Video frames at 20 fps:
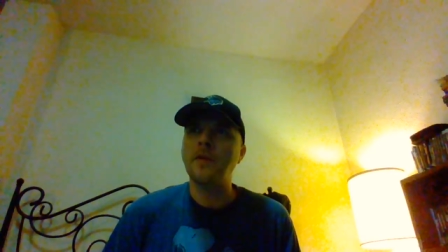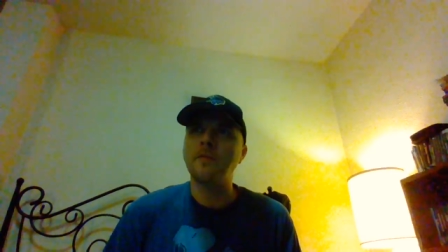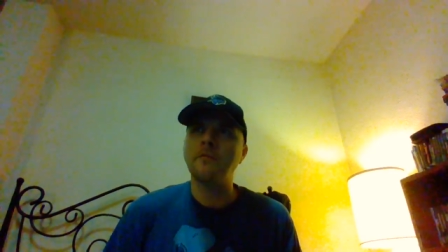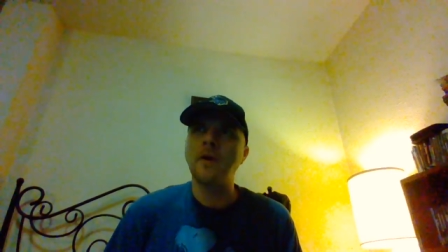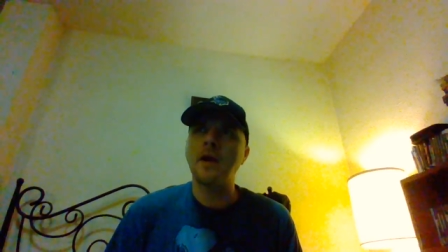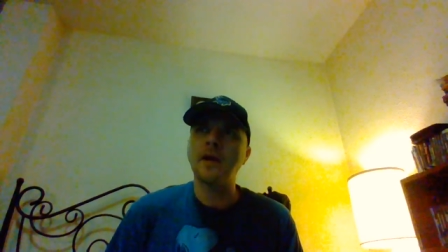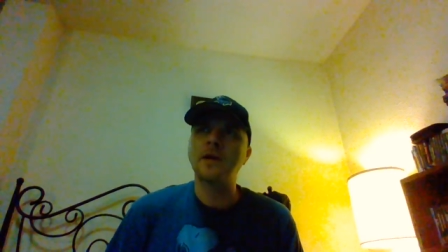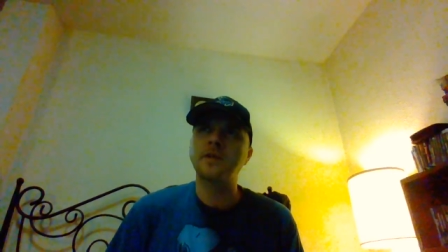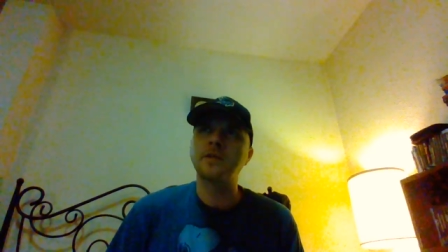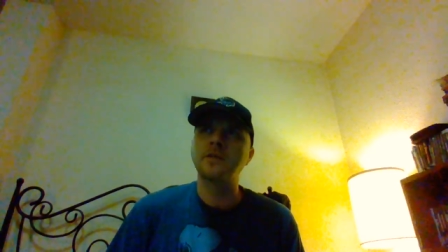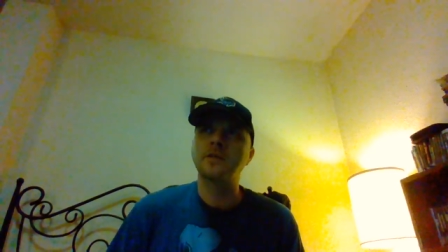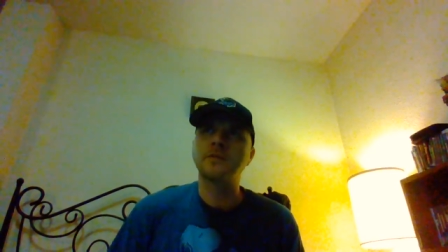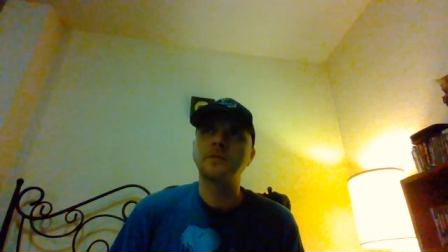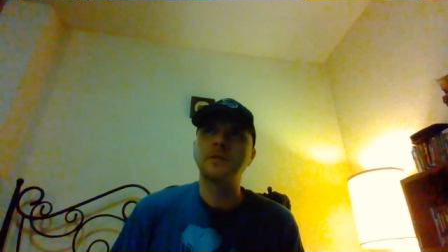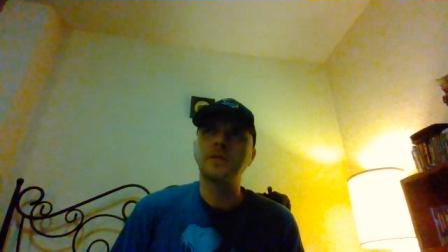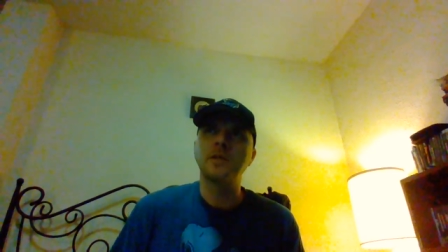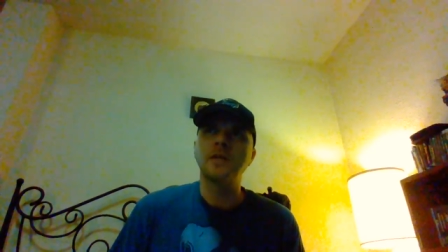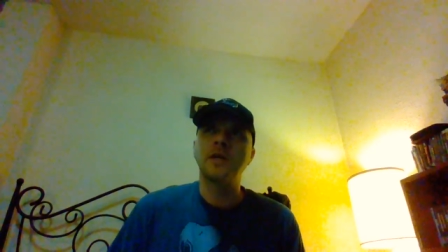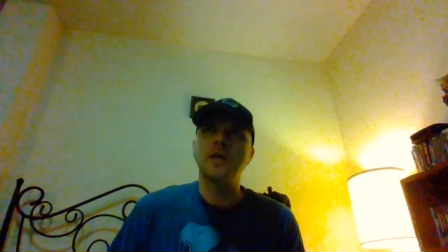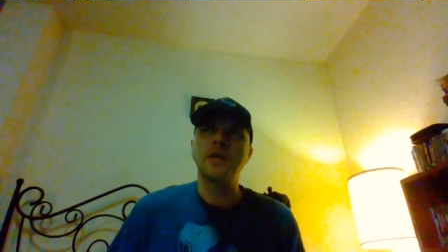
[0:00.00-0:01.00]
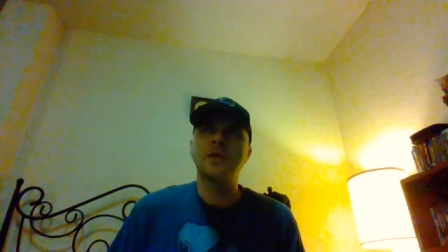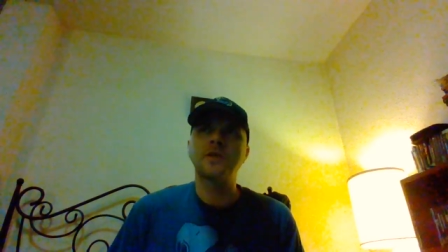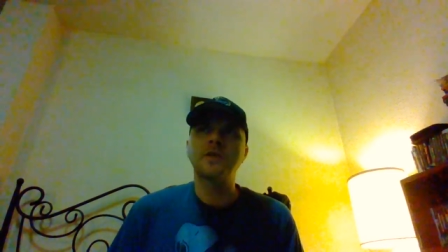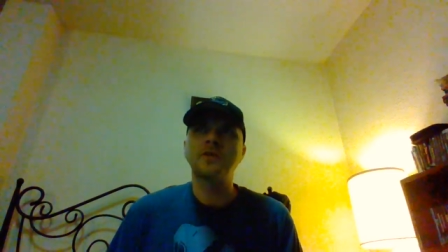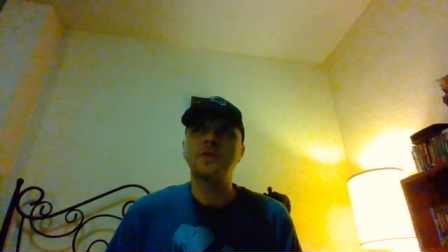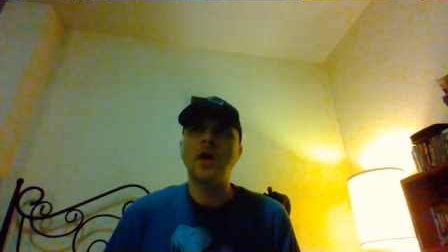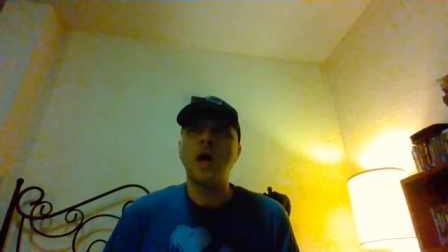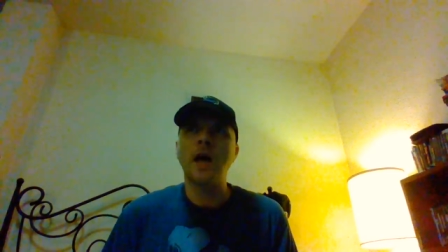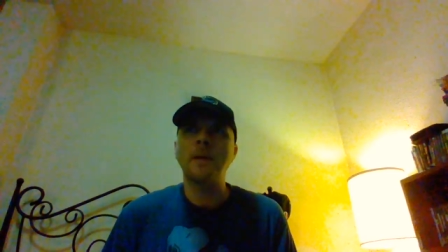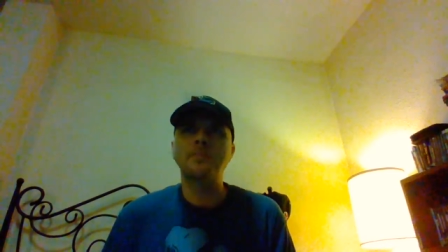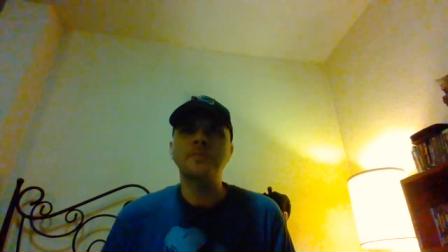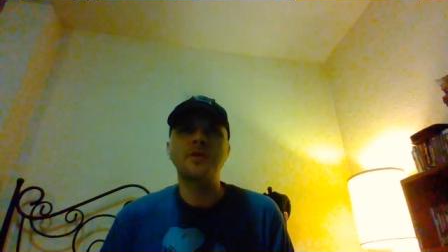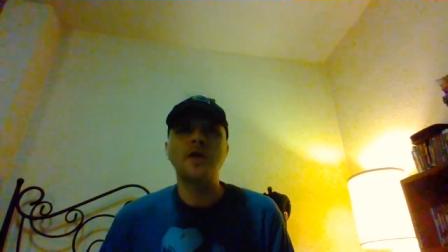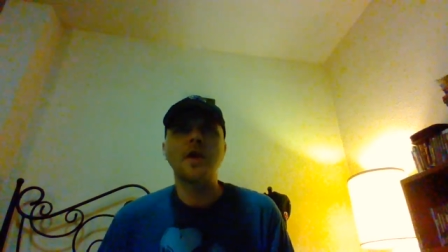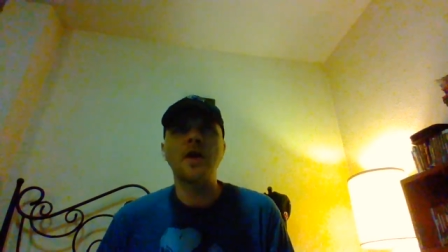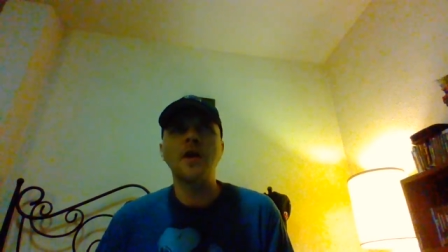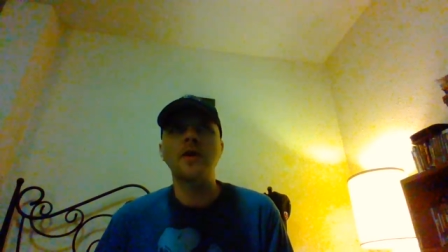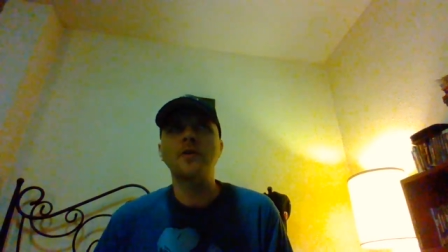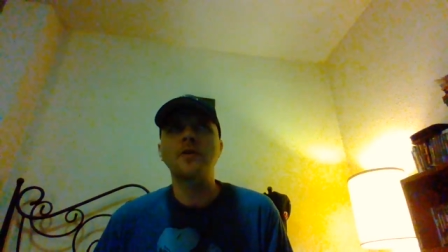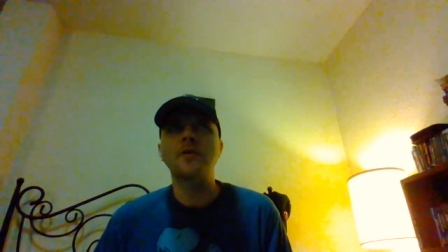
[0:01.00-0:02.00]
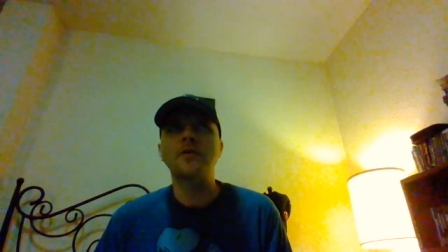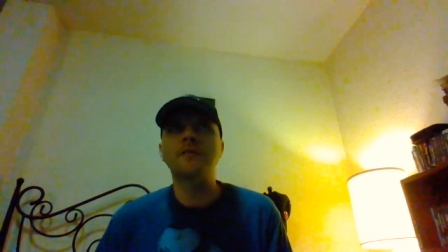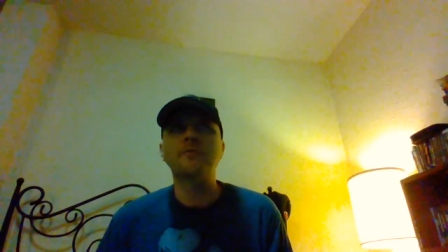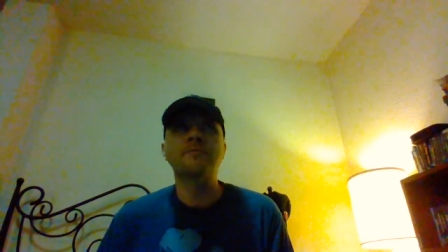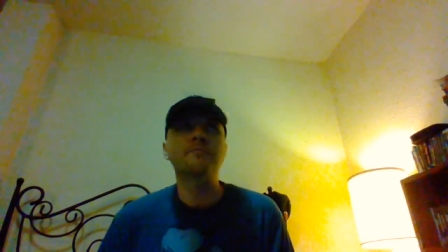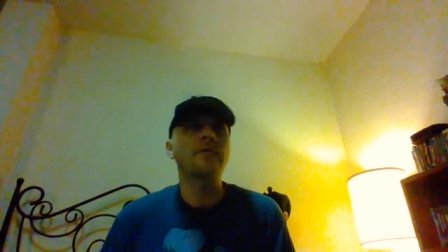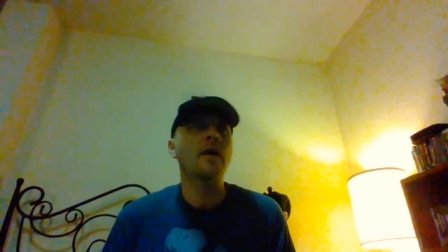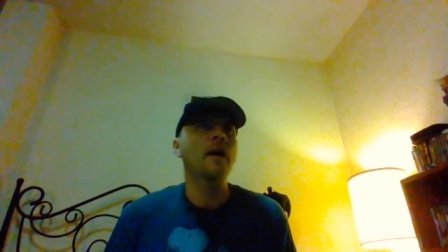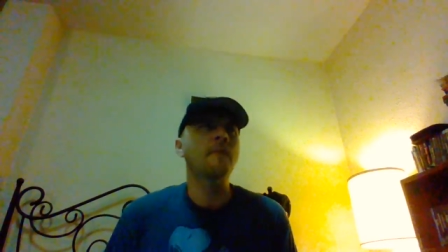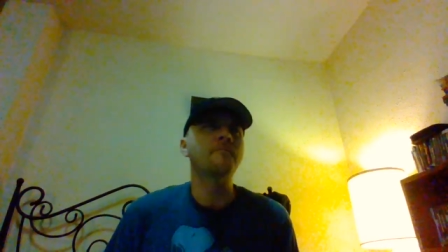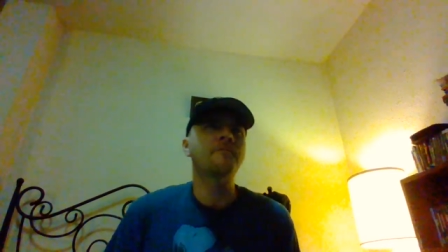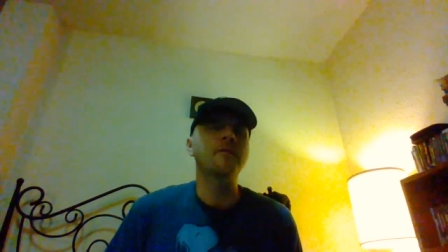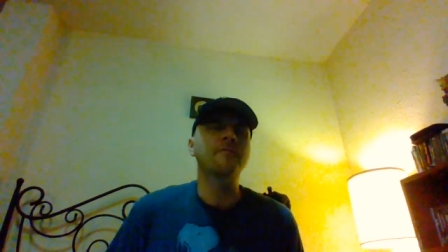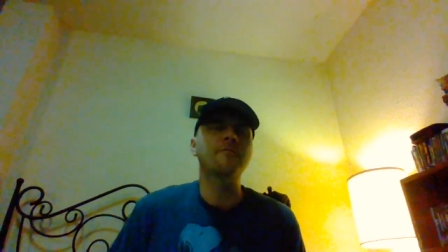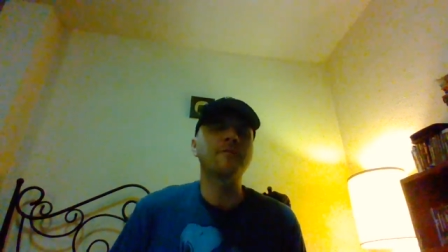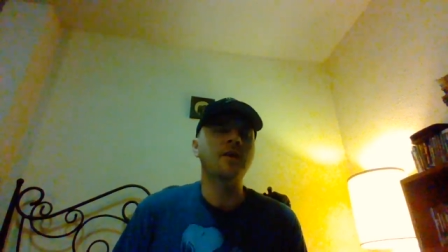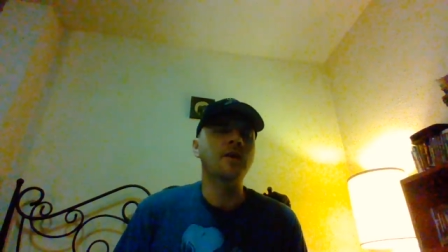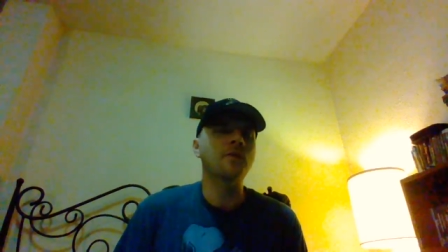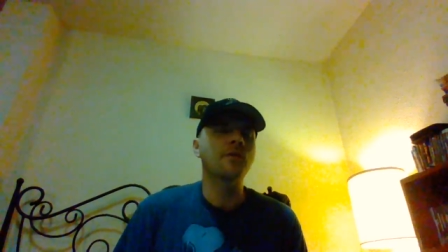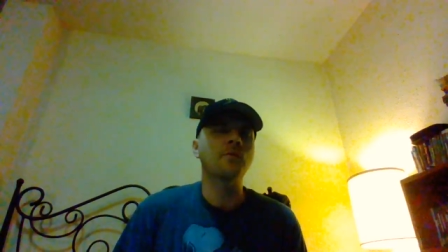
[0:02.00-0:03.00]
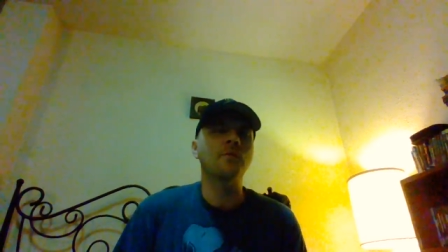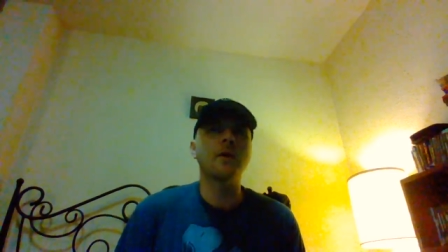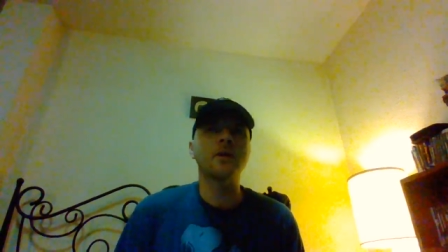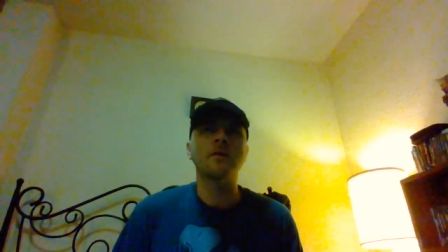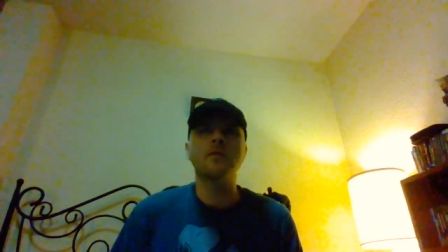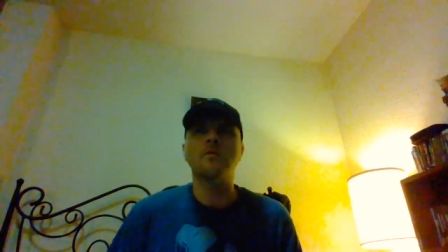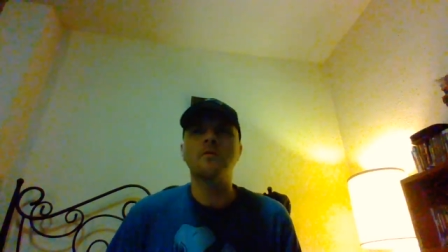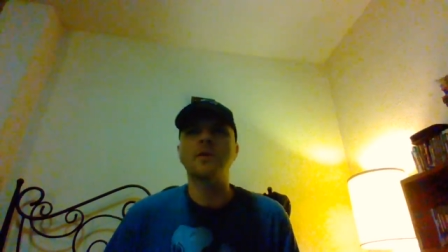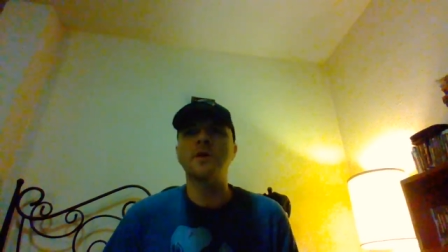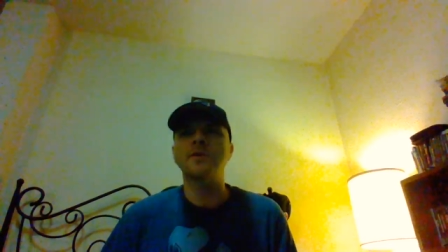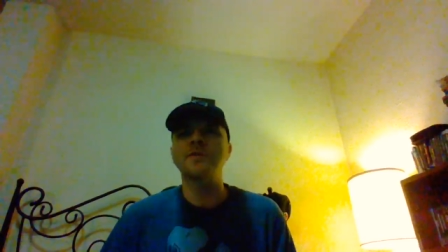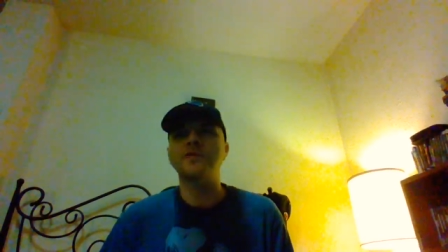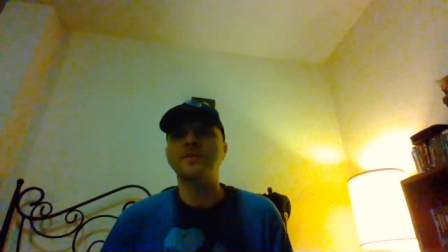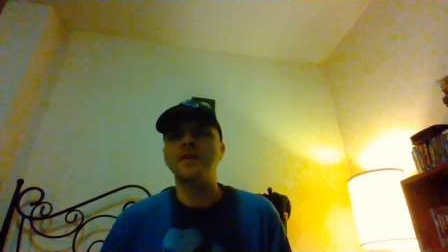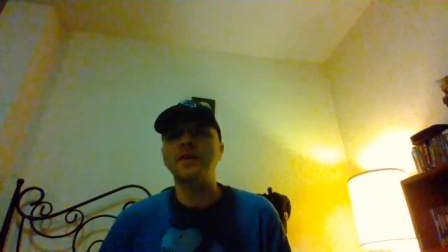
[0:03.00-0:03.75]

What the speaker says: They ranked in the top 10 or top 15 or whatever it was.